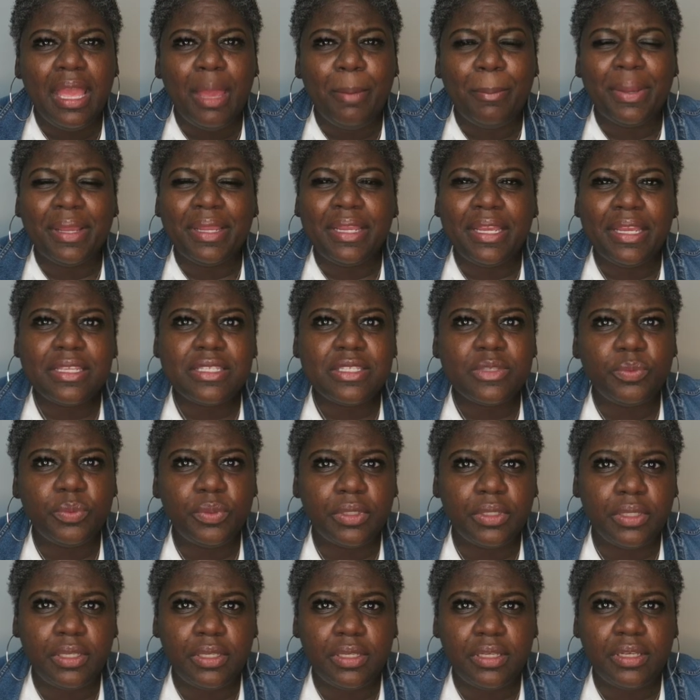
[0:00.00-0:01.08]
But guess
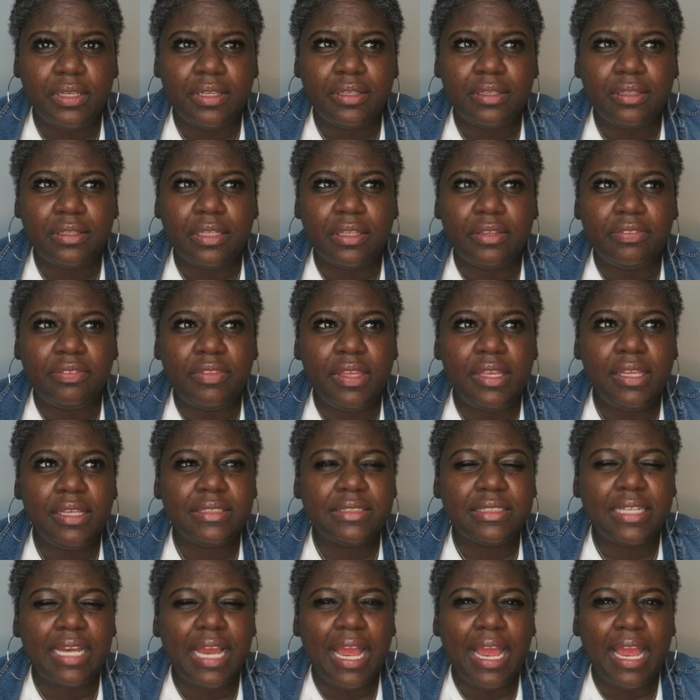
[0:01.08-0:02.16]
what? The things
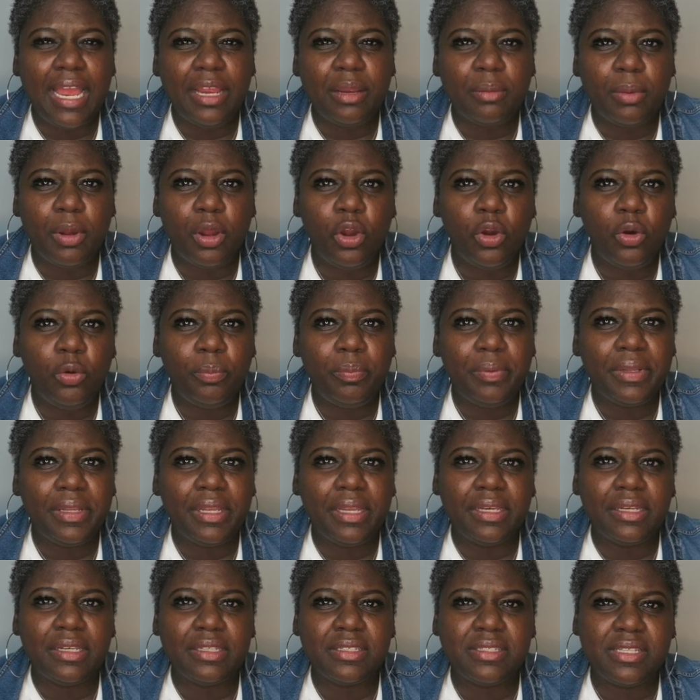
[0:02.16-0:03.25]
that I am hoping
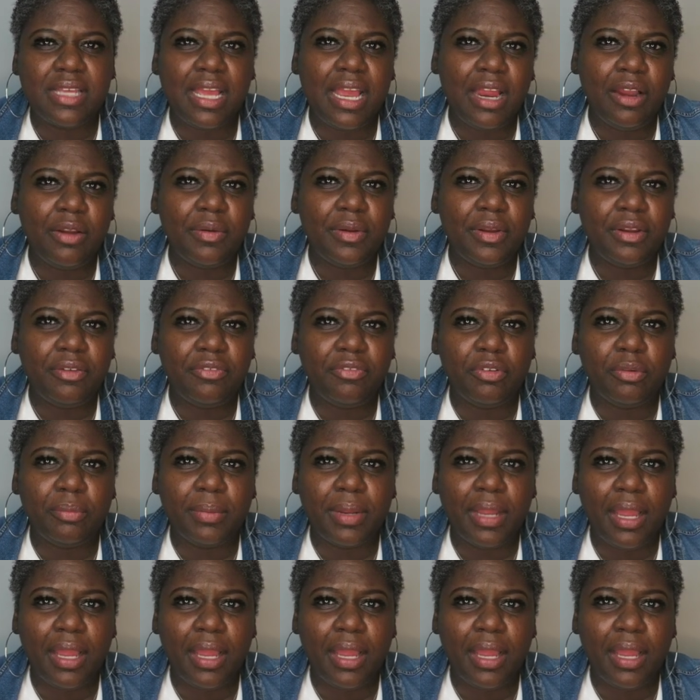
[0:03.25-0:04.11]
and desiring from